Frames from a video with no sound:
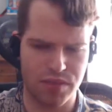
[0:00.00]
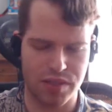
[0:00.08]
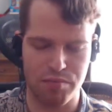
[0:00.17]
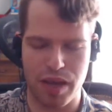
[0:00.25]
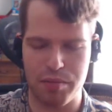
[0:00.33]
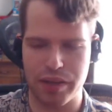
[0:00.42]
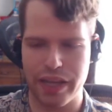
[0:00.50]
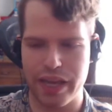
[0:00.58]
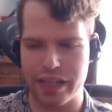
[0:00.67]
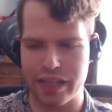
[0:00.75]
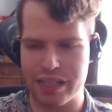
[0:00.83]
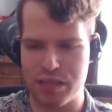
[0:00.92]
maybe
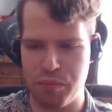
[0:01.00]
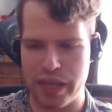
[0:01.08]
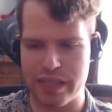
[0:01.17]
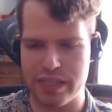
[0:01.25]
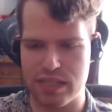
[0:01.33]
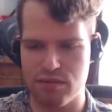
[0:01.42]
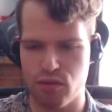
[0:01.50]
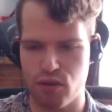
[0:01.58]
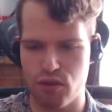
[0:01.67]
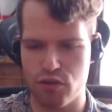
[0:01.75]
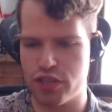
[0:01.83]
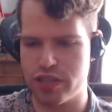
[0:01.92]
getting expensive
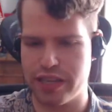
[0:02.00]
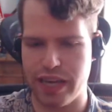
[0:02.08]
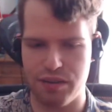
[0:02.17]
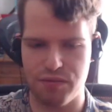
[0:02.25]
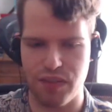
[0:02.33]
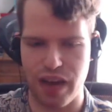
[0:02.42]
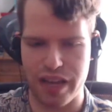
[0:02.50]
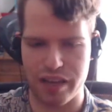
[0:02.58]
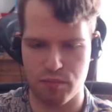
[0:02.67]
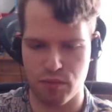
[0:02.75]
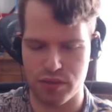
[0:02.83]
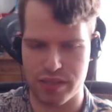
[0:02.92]
or you just can't find
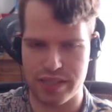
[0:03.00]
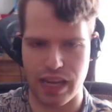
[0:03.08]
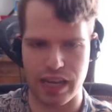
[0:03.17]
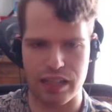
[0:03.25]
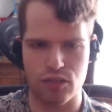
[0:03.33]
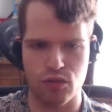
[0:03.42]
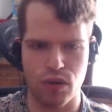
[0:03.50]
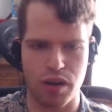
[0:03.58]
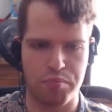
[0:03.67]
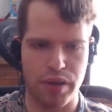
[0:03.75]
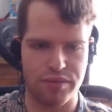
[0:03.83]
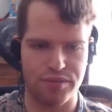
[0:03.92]
them on sale and you want
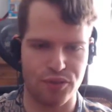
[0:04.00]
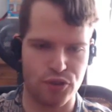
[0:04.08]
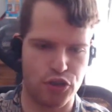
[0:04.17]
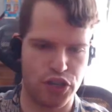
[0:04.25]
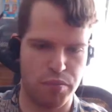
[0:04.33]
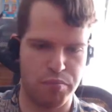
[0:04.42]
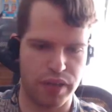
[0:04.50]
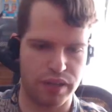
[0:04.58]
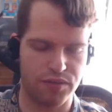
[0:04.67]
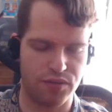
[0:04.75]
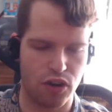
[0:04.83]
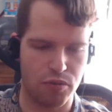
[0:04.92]
to pay for shipping
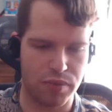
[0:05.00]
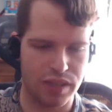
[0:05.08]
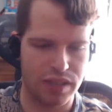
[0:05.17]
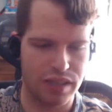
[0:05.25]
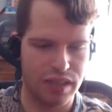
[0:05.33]
from uh,